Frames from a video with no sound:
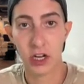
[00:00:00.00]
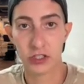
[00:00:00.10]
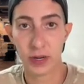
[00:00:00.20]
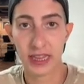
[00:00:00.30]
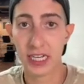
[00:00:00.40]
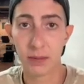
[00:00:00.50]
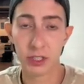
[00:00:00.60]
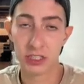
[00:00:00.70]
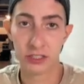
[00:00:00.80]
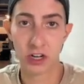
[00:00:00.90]
So I think I'm
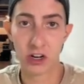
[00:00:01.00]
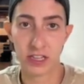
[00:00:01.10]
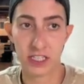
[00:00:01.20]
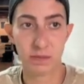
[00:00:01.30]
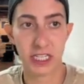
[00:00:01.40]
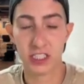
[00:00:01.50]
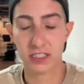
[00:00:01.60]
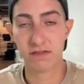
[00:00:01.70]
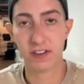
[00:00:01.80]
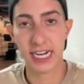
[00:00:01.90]
going to start this by
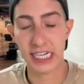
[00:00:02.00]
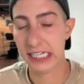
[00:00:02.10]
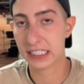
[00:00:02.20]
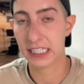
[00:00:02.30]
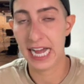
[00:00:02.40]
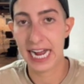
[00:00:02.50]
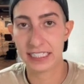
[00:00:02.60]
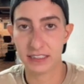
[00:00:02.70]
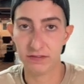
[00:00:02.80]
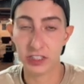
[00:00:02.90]
just defining a
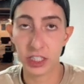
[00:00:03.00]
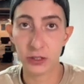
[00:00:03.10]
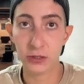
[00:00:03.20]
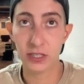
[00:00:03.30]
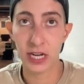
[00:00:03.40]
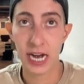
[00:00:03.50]
class of node,